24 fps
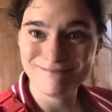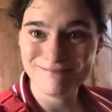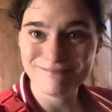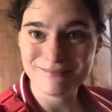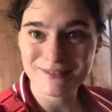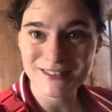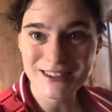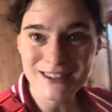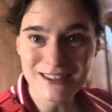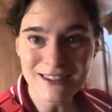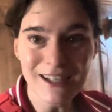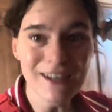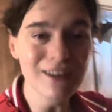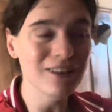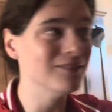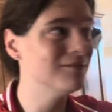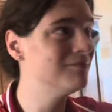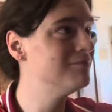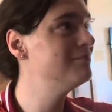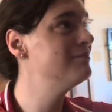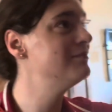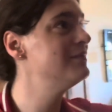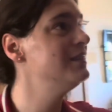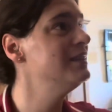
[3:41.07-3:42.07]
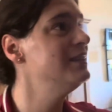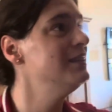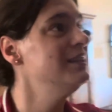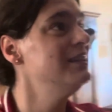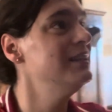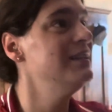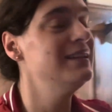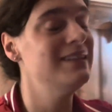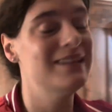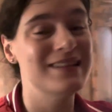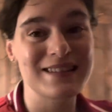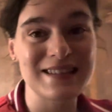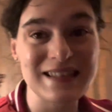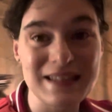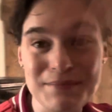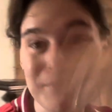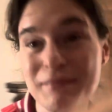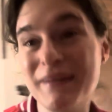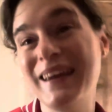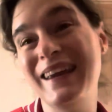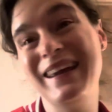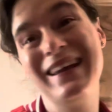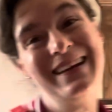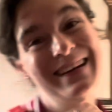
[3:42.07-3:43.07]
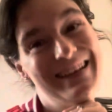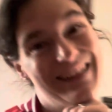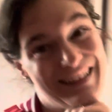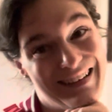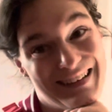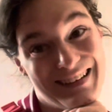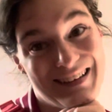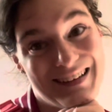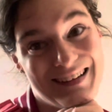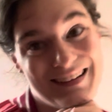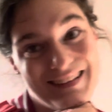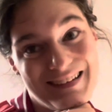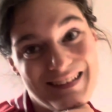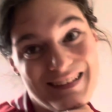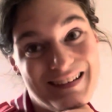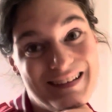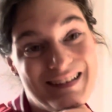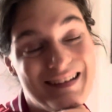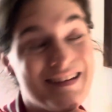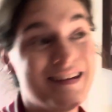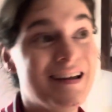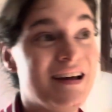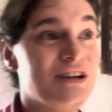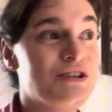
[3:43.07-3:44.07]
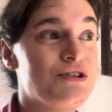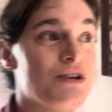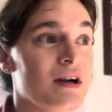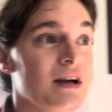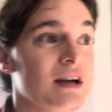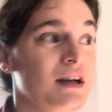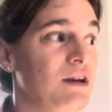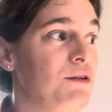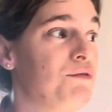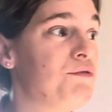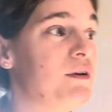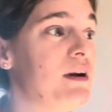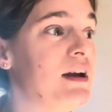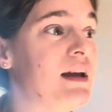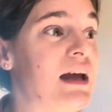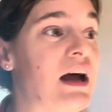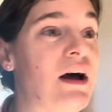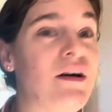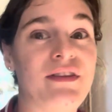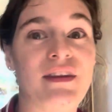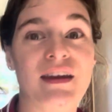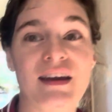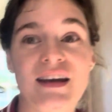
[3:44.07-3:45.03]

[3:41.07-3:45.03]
So, this is me, not trying to freak out that